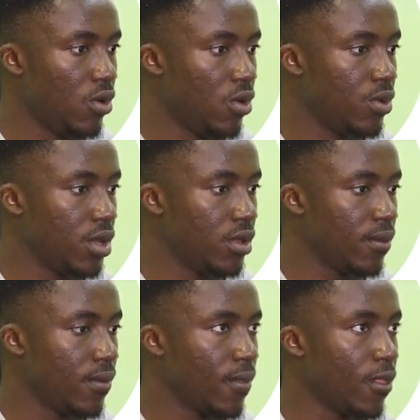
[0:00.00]
Oh wait,
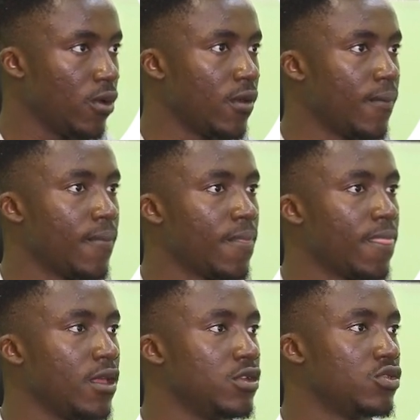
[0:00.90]
okay.
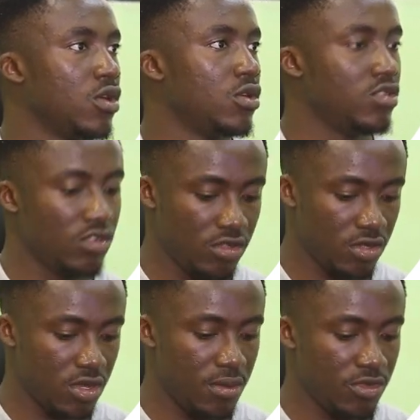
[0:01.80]
So I'll just
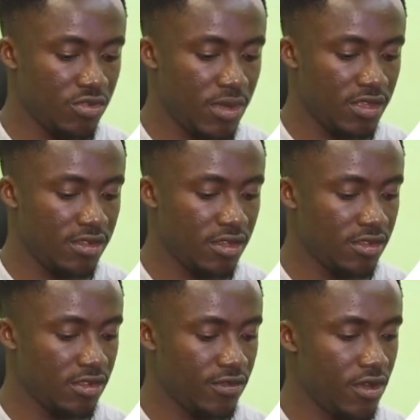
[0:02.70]
come into my
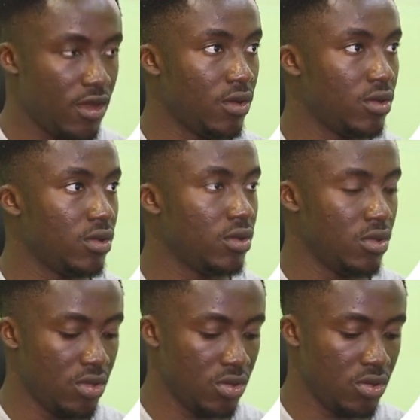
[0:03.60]
CSS file.
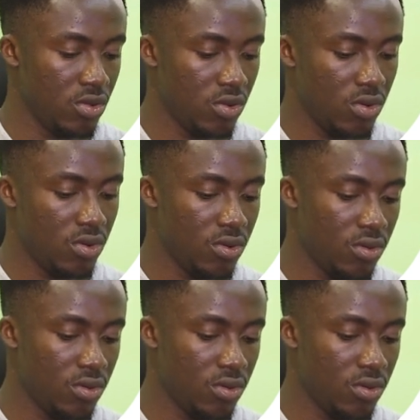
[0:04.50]
Logo.